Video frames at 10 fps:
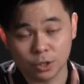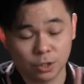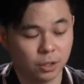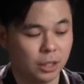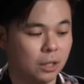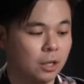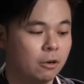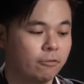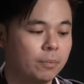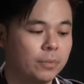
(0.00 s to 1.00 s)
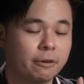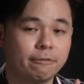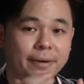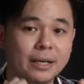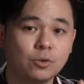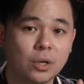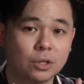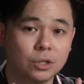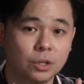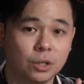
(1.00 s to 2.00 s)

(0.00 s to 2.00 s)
Okay, from the 5 structure,